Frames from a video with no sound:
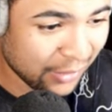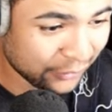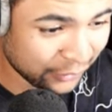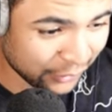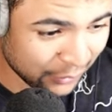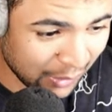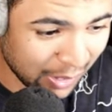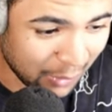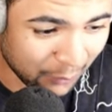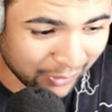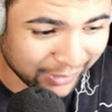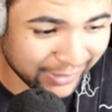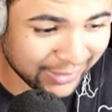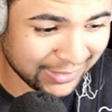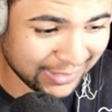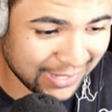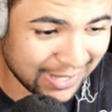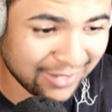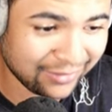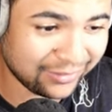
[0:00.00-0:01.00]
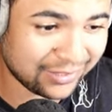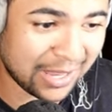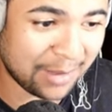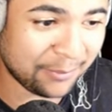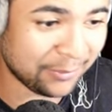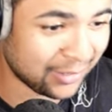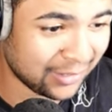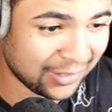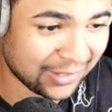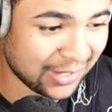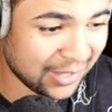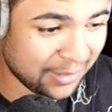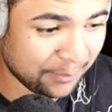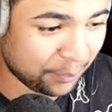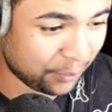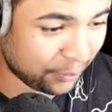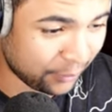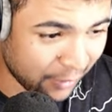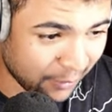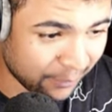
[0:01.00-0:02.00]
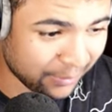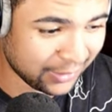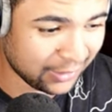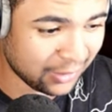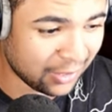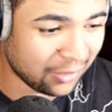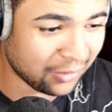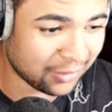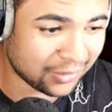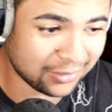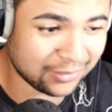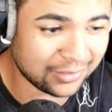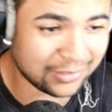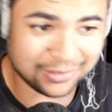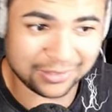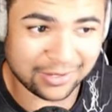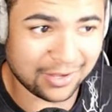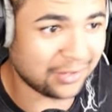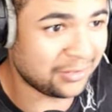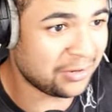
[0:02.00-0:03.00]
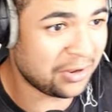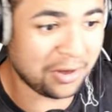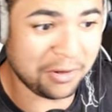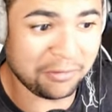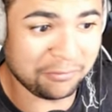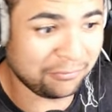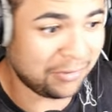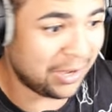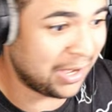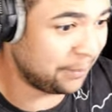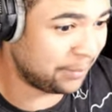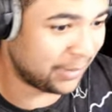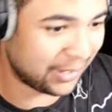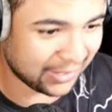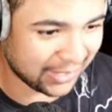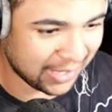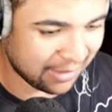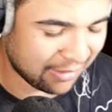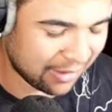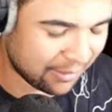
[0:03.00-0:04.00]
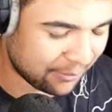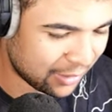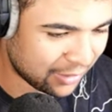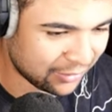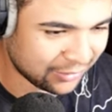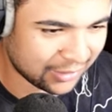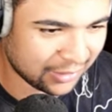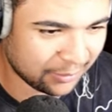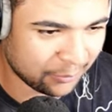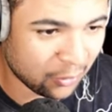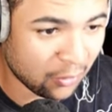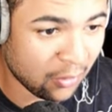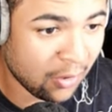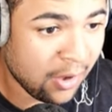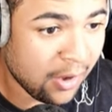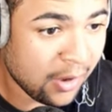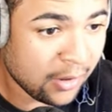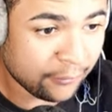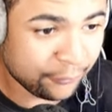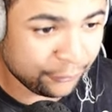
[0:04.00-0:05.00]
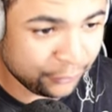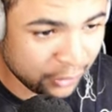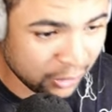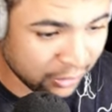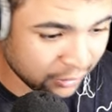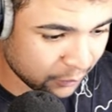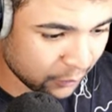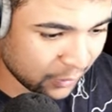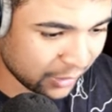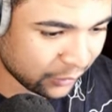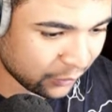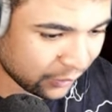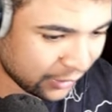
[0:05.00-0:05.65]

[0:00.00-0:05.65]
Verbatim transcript: Do I want it? Yes. Am I going to get it? Probably not, because as you guys know, I don't really play the game that much anymore. Fusion Wide, I want